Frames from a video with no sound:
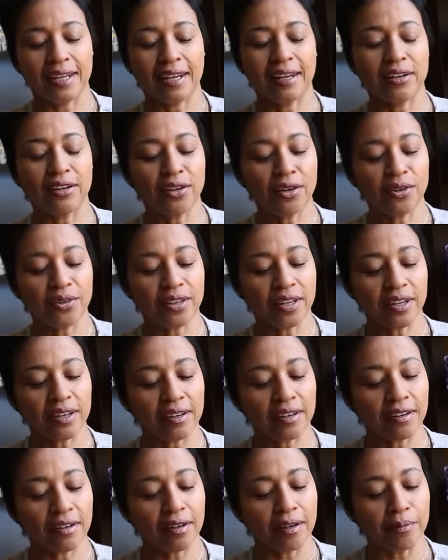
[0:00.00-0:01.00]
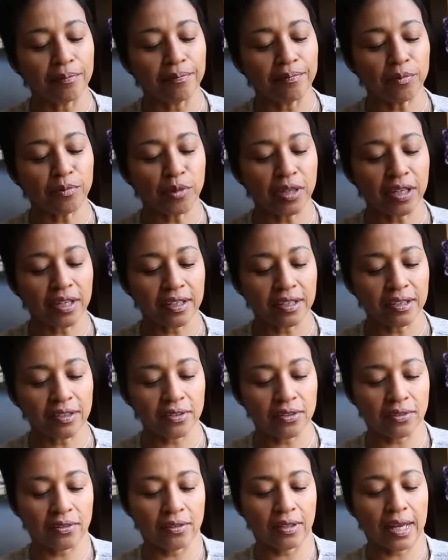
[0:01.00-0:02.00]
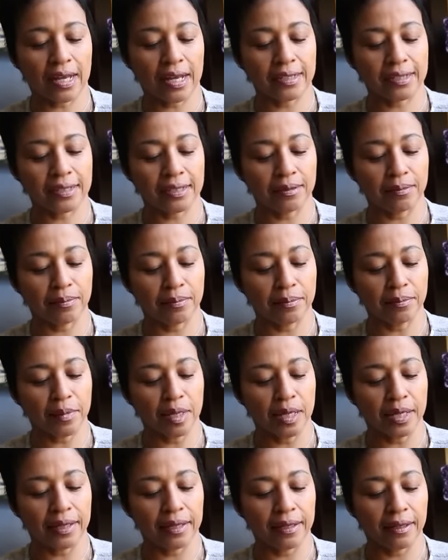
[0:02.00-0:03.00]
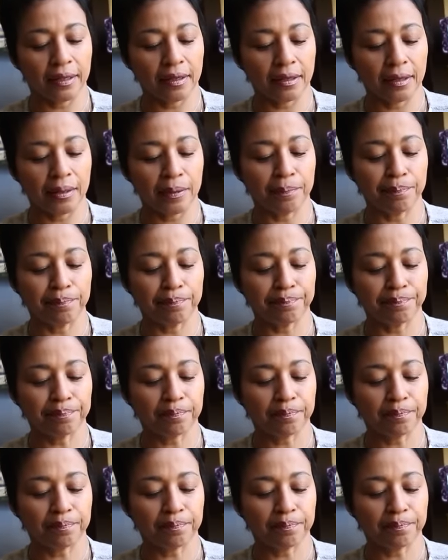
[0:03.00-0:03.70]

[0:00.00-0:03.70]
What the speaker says: And I know that when I asked my